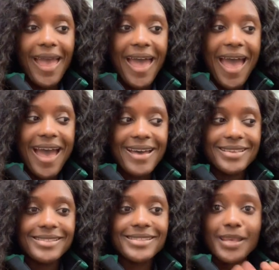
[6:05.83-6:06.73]

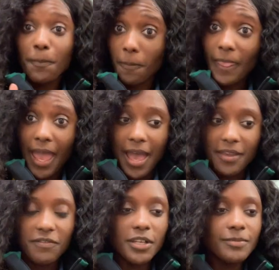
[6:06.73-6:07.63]
as I
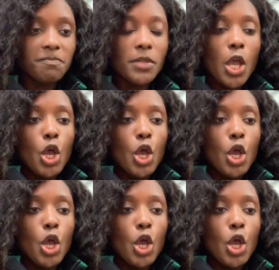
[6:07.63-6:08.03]
have done.